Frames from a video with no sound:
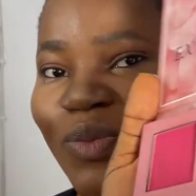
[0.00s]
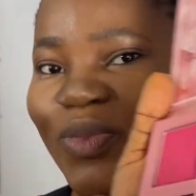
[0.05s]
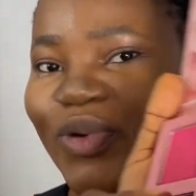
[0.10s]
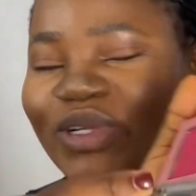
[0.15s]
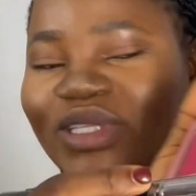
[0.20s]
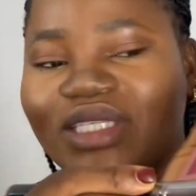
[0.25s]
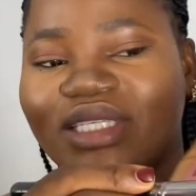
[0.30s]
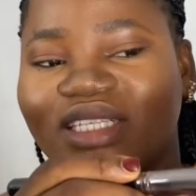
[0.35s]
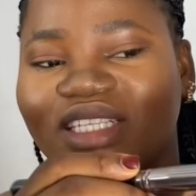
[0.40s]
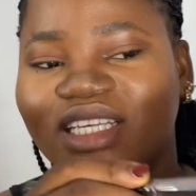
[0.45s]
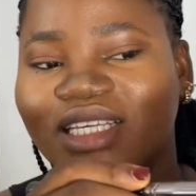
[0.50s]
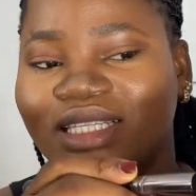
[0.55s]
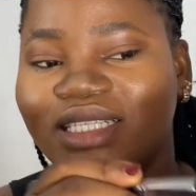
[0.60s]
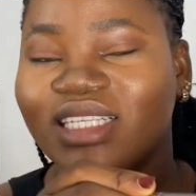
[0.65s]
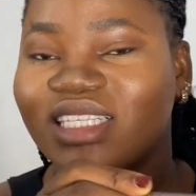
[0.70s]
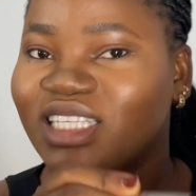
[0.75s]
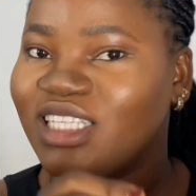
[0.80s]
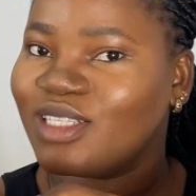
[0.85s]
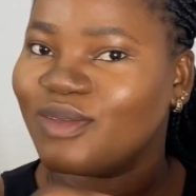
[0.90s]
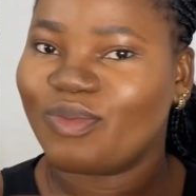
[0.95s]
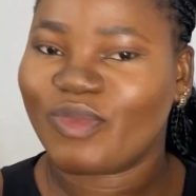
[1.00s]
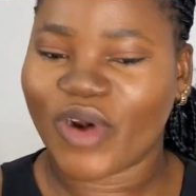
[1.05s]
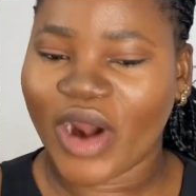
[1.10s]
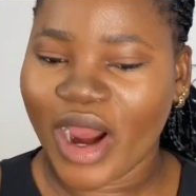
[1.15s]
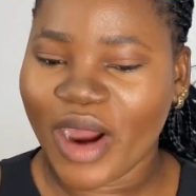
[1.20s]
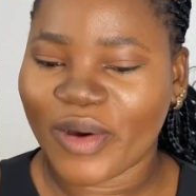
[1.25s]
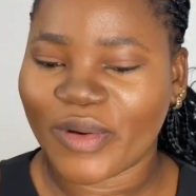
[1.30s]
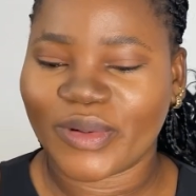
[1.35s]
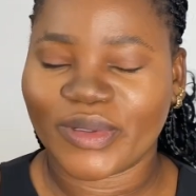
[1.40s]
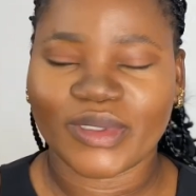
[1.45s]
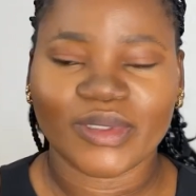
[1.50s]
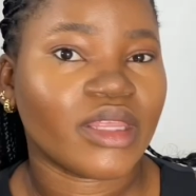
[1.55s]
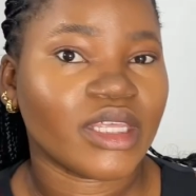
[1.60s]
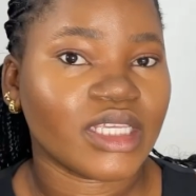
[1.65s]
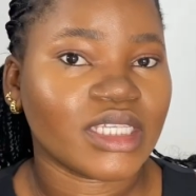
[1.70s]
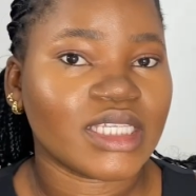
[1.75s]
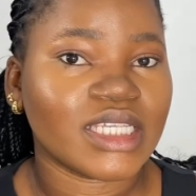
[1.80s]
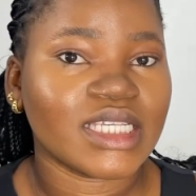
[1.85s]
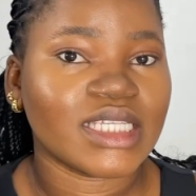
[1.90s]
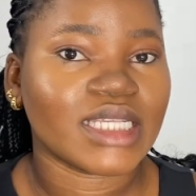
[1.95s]
but it isn't brown.
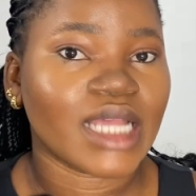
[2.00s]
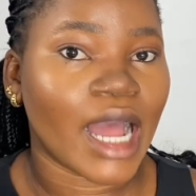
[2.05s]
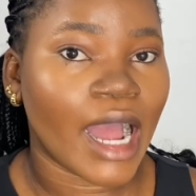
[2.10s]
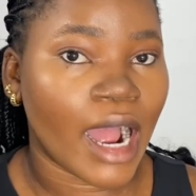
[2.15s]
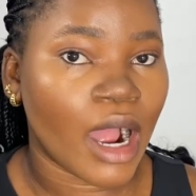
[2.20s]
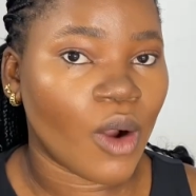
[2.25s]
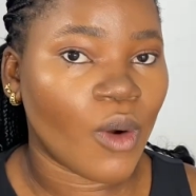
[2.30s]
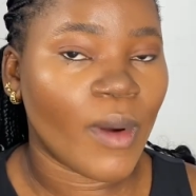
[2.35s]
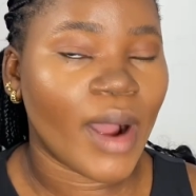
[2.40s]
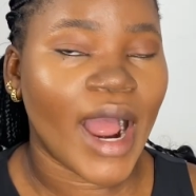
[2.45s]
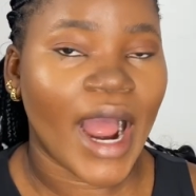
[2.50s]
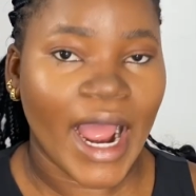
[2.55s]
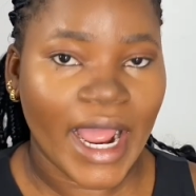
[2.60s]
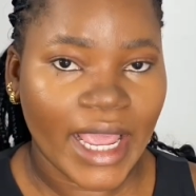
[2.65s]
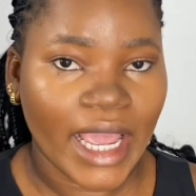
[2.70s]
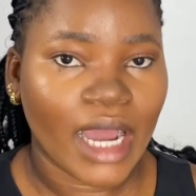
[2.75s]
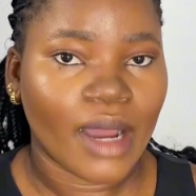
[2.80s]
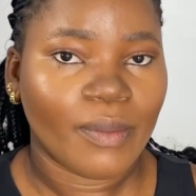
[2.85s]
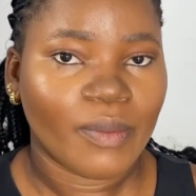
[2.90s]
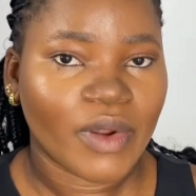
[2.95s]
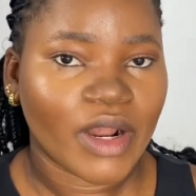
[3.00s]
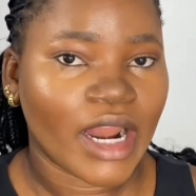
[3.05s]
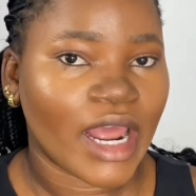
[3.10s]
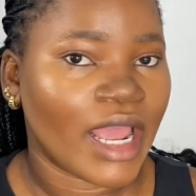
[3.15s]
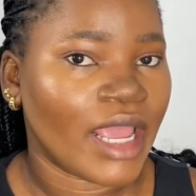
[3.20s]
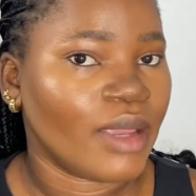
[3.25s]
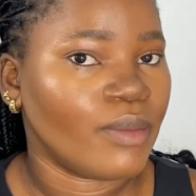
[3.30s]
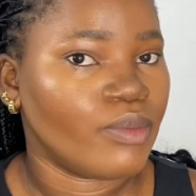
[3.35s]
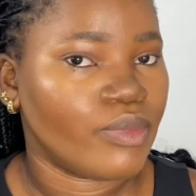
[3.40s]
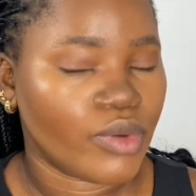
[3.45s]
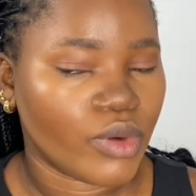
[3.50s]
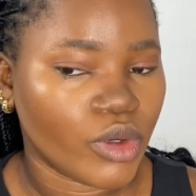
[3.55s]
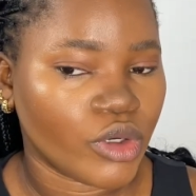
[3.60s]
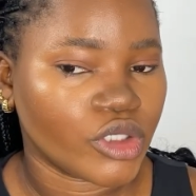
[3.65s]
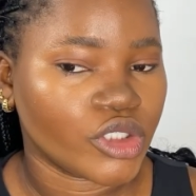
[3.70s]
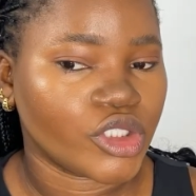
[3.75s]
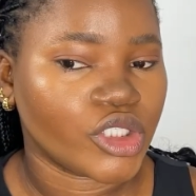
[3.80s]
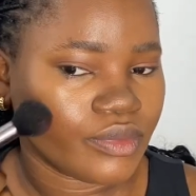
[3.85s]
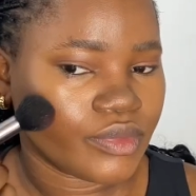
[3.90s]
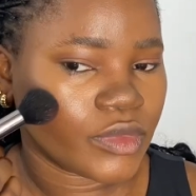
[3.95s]
This is how I apply
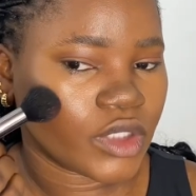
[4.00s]
blush.